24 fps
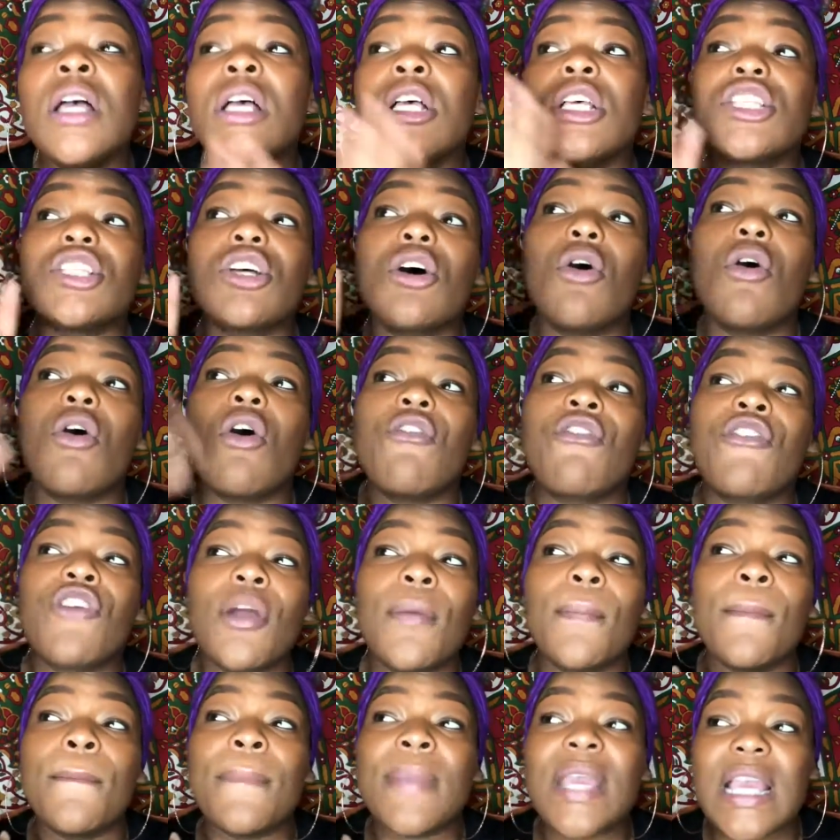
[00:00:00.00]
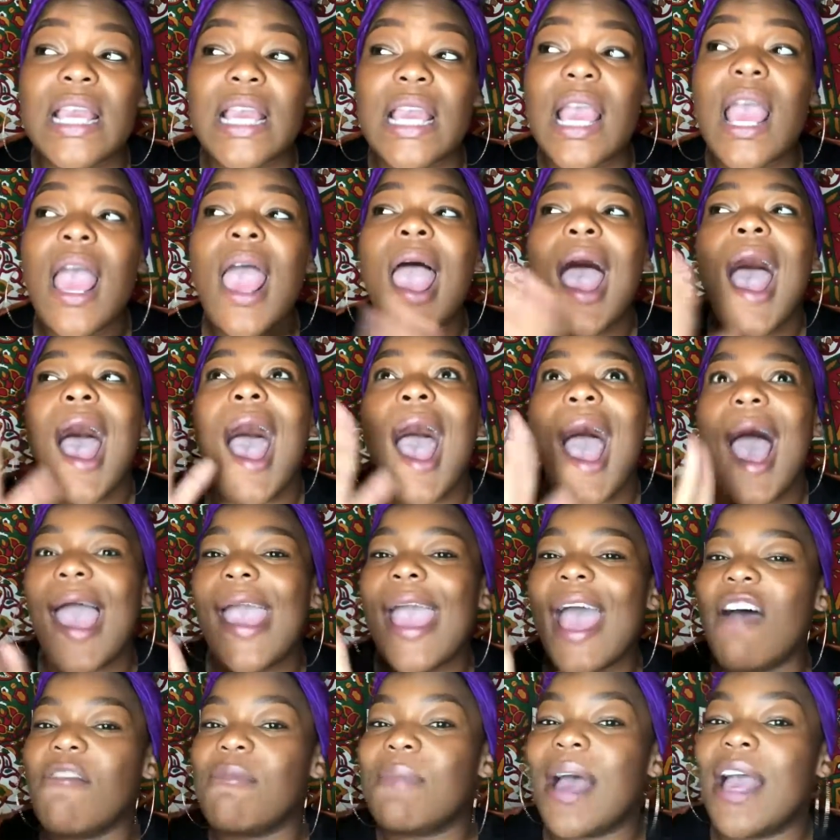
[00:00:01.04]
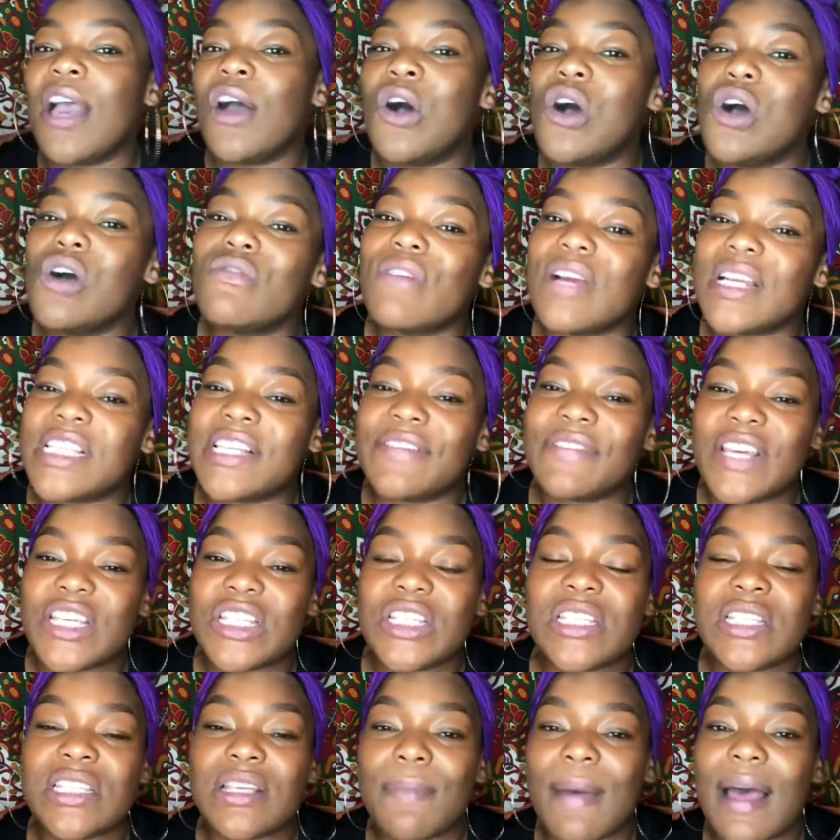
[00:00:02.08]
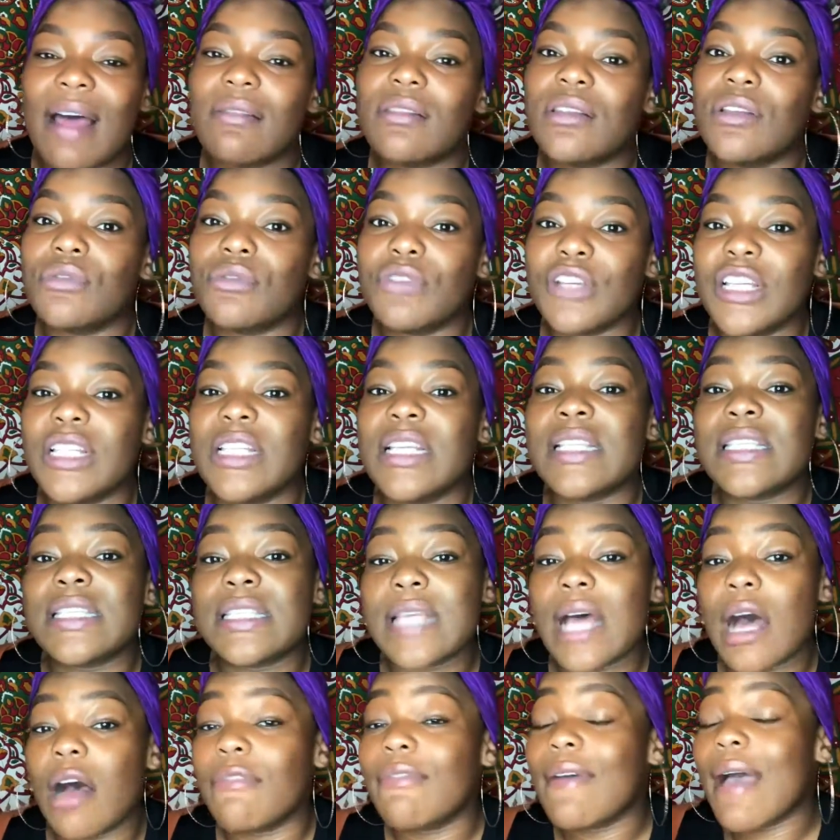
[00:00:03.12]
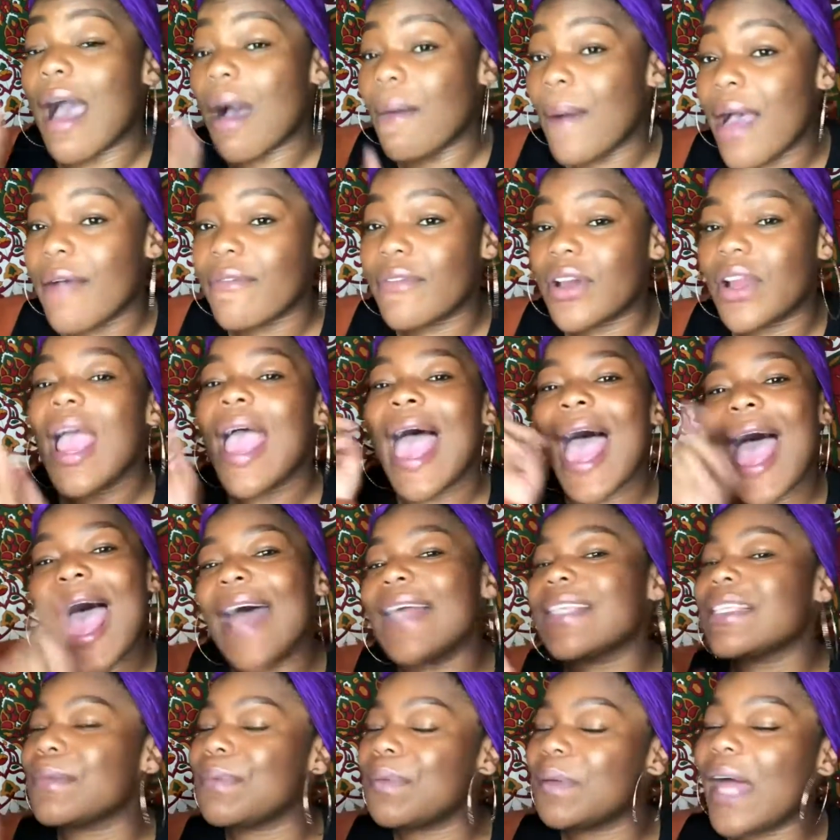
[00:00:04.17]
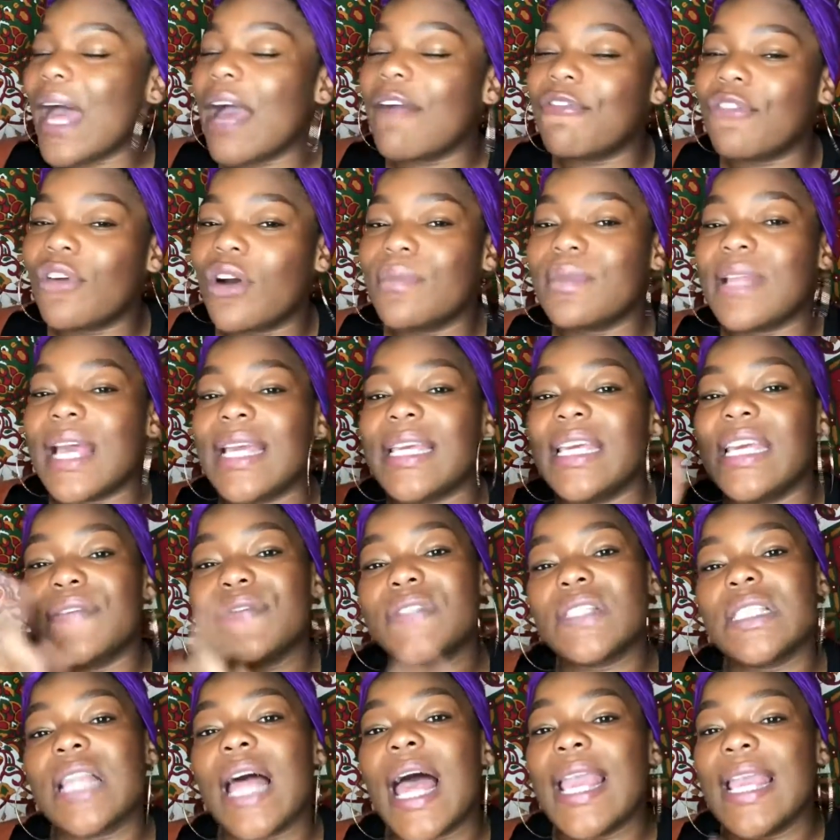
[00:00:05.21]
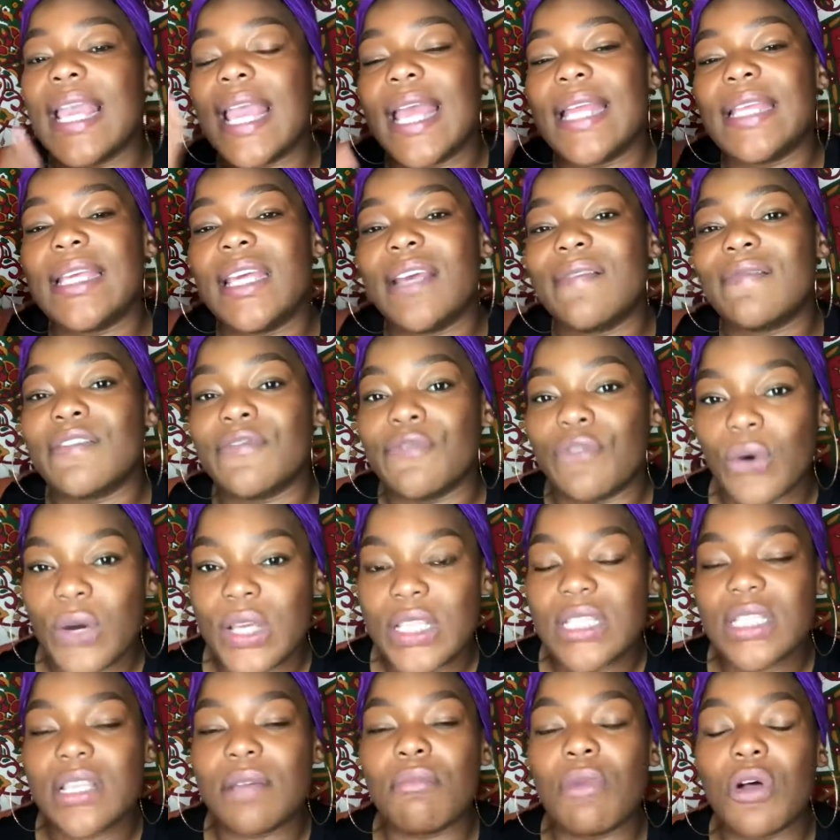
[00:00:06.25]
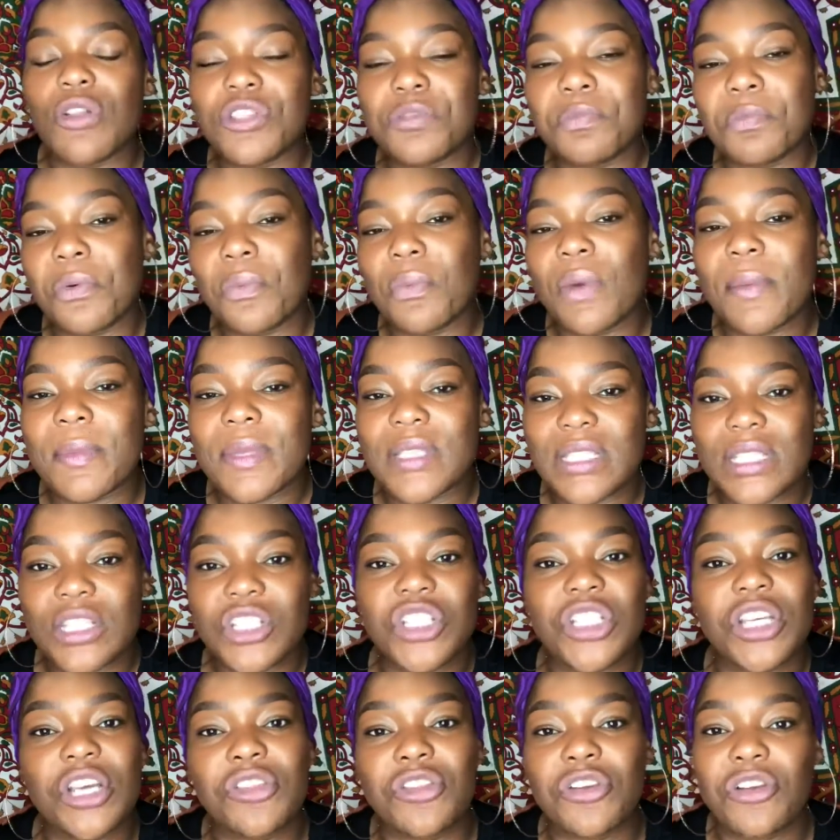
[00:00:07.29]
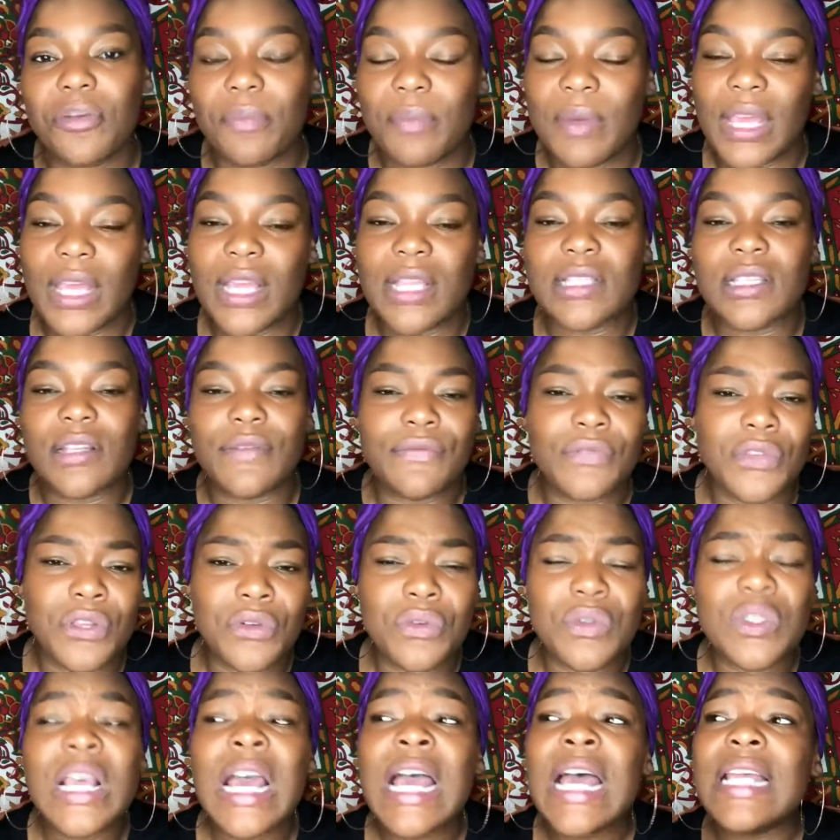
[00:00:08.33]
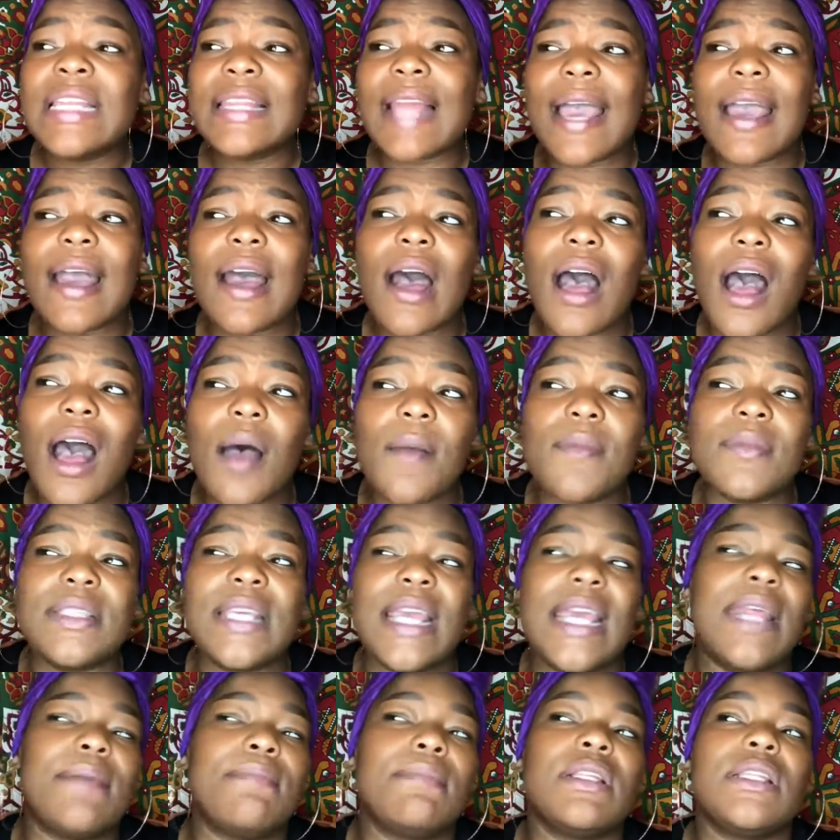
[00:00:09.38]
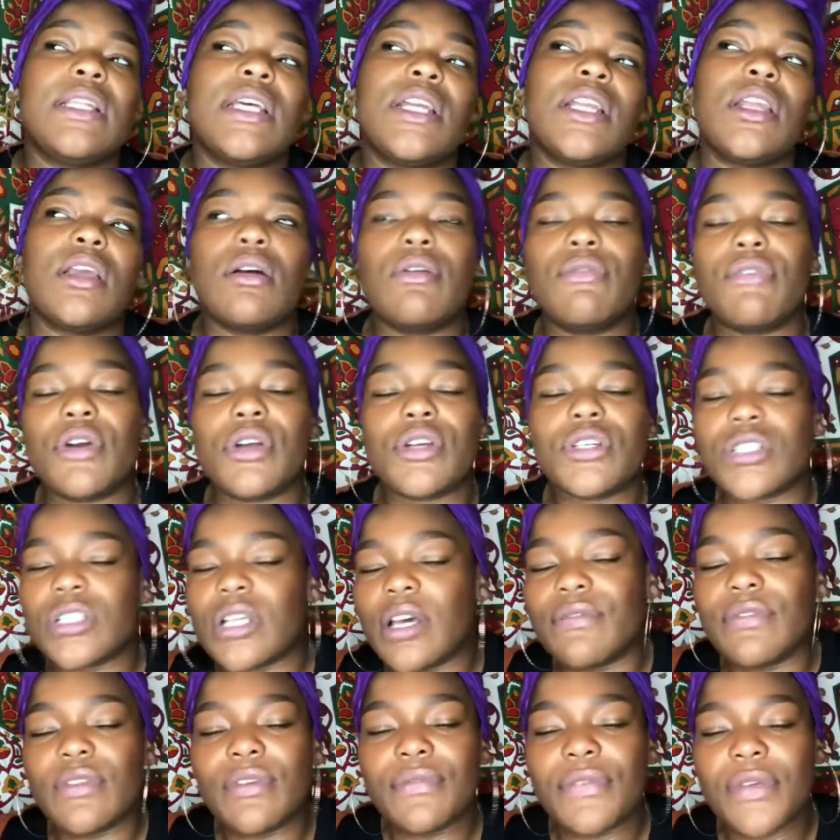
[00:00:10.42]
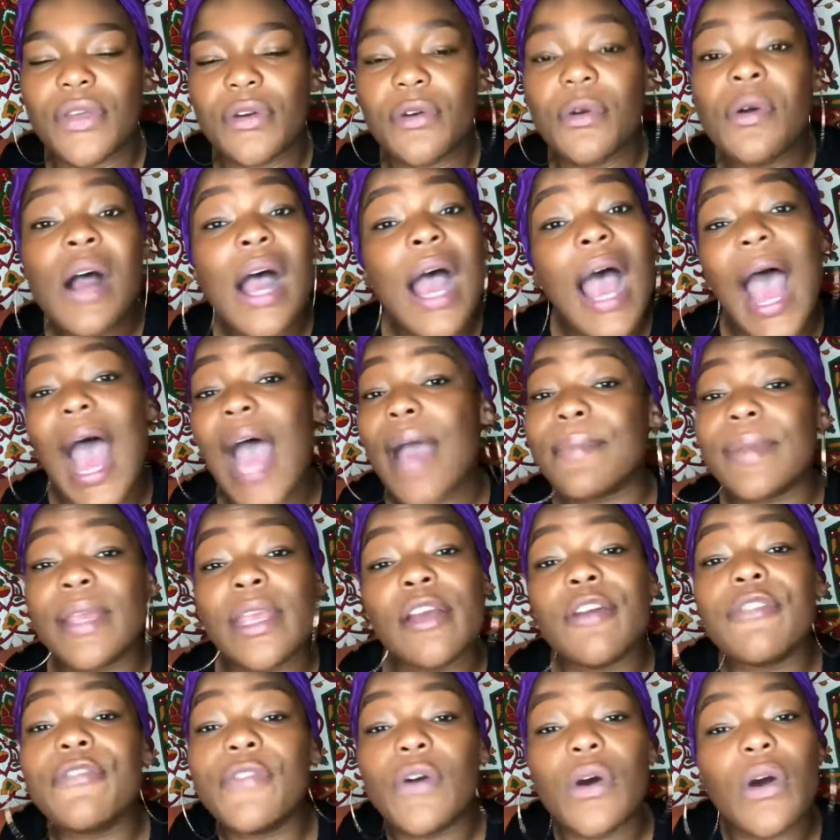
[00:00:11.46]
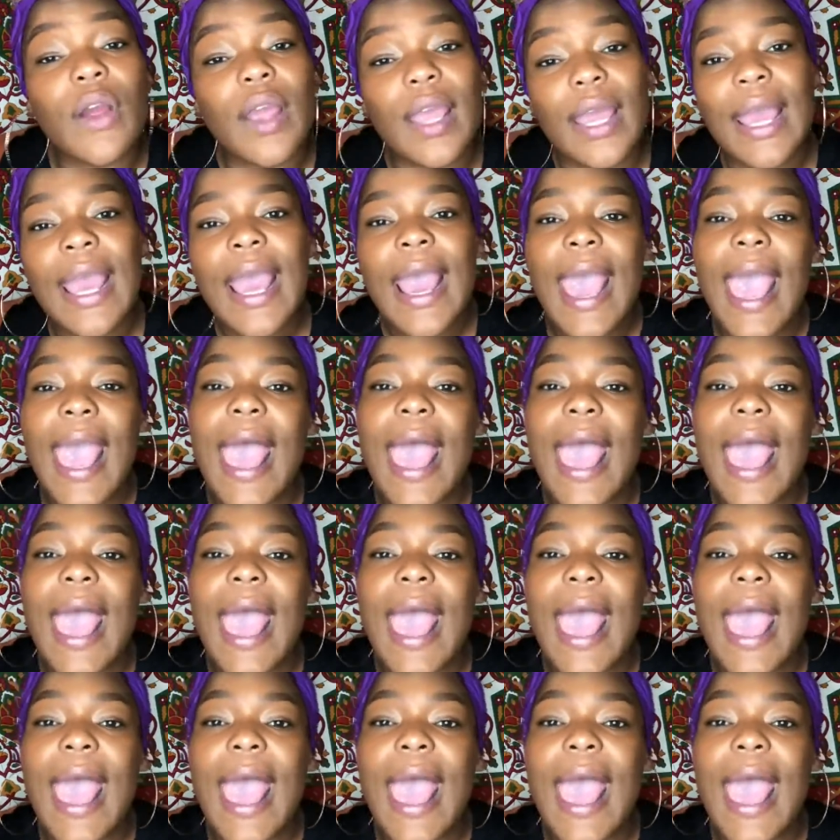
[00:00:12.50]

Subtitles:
So for me, I have my own reservations about the reel itself. However, as a platform that gives light and gives voice to multiple women to share their opinions and views, like an updated millennial version of The View, I'm here for it.